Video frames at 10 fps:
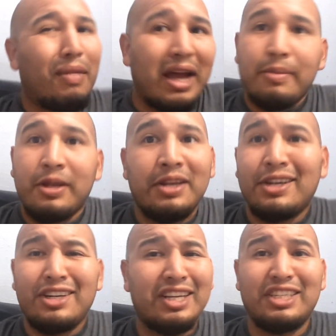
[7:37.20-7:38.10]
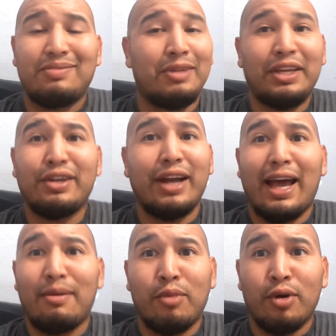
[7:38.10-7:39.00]
My opinion, he he could have
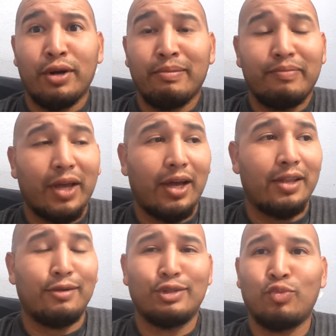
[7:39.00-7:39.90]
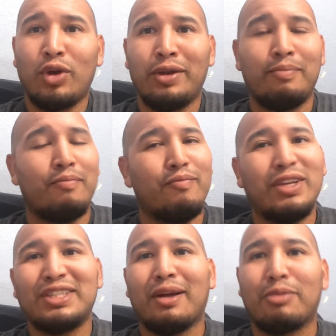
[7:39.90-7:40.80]
had more. Uh, there was one
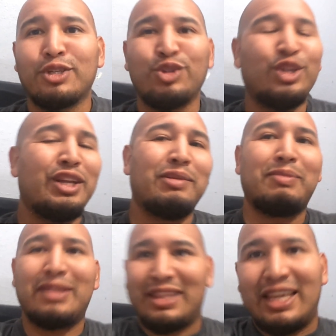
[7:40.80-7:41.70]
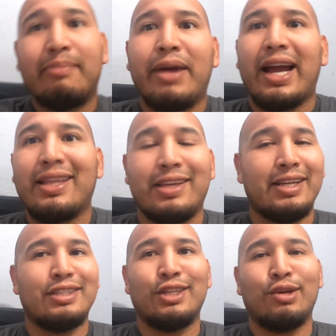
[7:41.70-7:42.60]
missed opportunity deep back in the
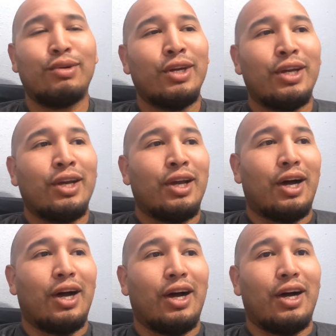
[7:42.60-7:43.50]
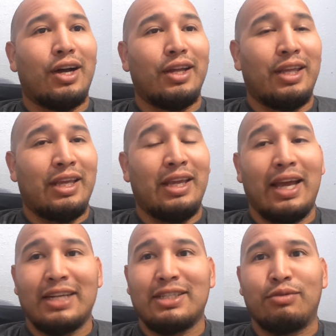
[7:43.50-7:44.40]
end zone. Uh, he
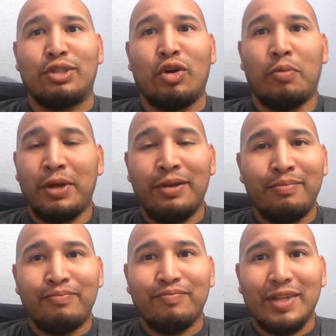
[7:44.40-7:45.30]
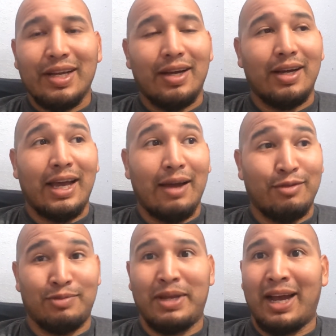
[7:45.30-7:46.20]
actually was open. Uh,
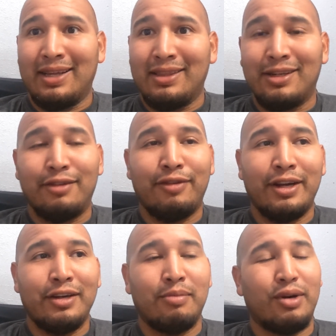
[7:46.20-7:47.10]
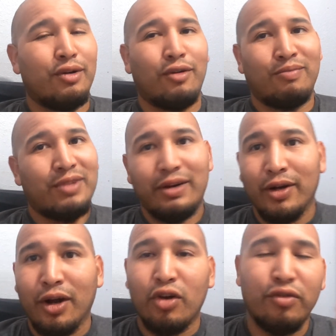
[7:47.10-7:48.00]
was behind the defender, but
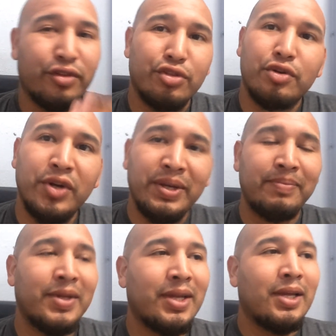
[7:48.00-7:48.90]
Derek Carr overthrew it.